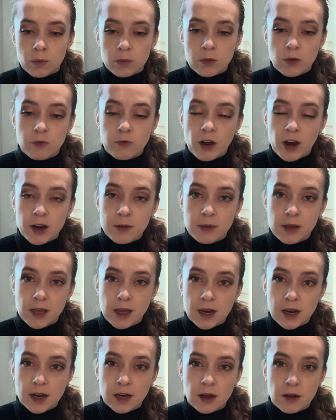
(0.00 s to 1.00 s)
The very
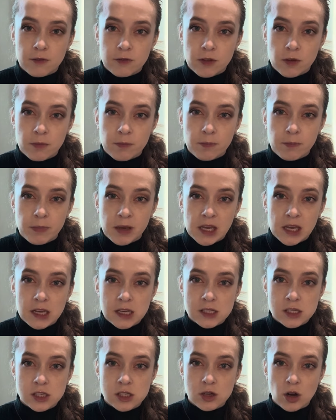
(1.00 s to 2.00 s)
beginning of the piece
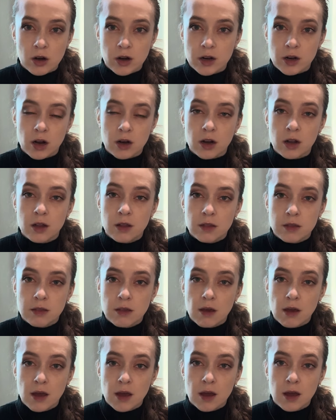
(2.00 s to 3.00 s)
started on
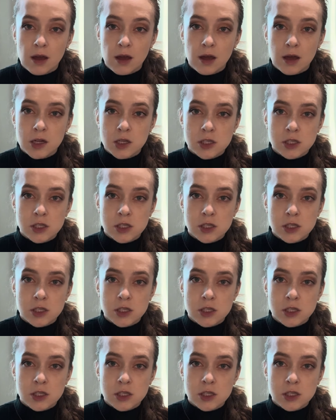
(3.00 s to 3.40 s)
this.